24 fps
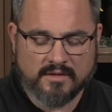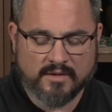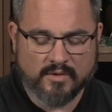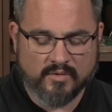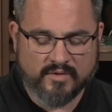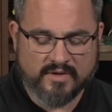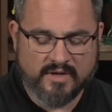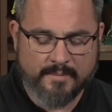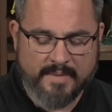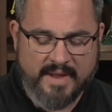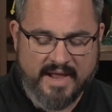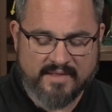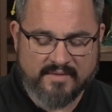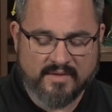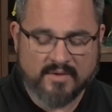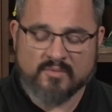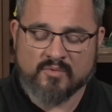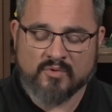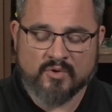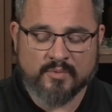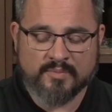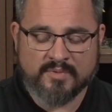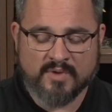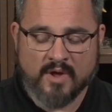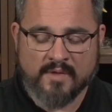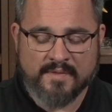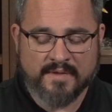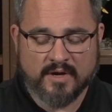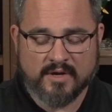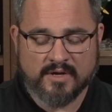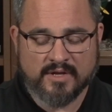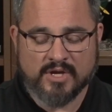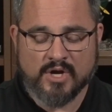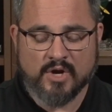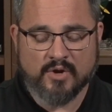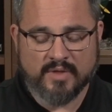little command that we grouped on there,
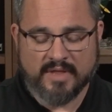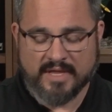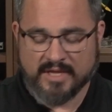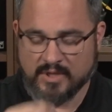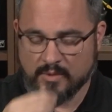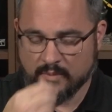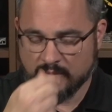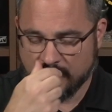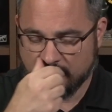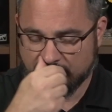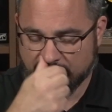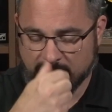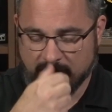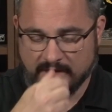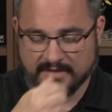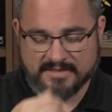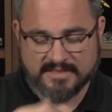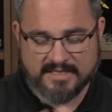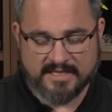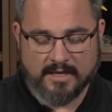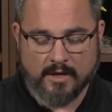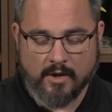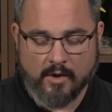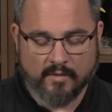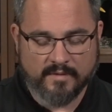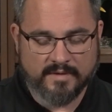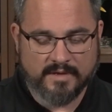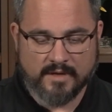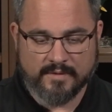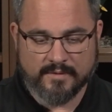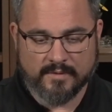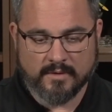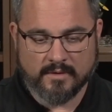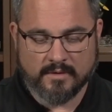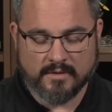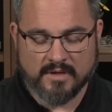like you would ever see all the
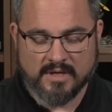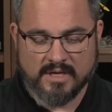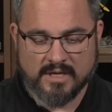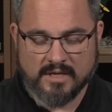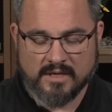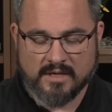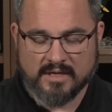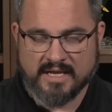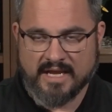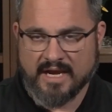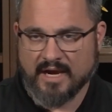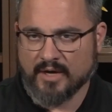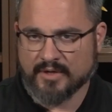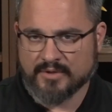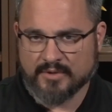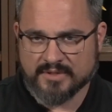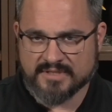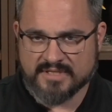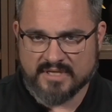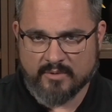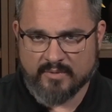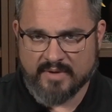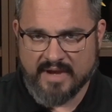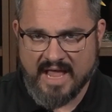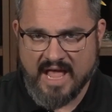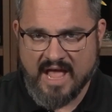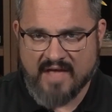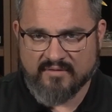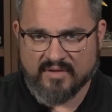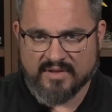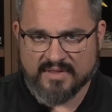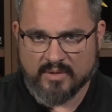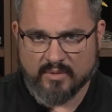other characters that would have it.